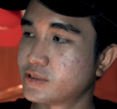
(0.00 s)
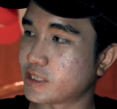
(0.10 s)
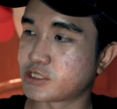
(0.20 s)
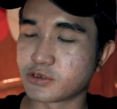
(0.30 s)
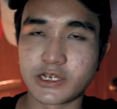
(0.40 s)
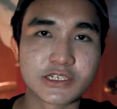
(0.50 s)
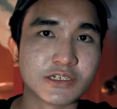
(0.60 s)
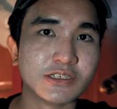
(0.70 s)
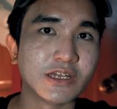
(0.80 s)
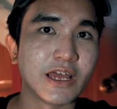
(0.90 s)

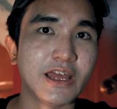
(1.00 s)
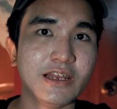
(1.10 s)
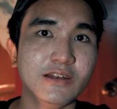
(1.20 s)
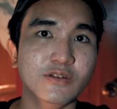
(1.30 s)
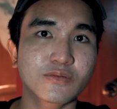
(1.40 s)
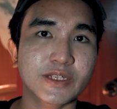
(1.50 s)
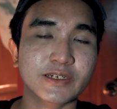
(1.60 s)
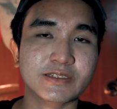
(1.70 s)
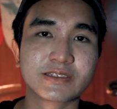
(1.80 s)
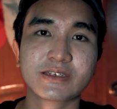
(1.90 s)
saturation, and
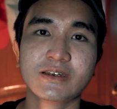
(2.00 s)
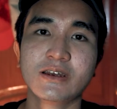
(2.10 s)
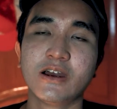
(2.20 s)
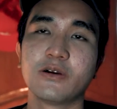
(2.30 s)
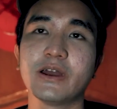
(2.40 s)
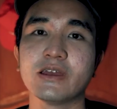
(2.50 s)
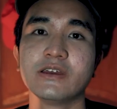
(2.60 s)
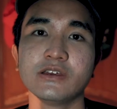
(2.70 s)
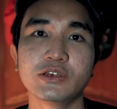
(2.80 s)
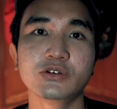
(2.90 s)
luminance. Alright,
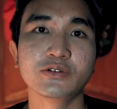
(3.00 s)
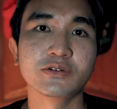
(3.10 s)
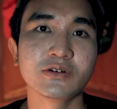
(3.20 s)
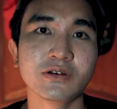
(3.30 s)
hue,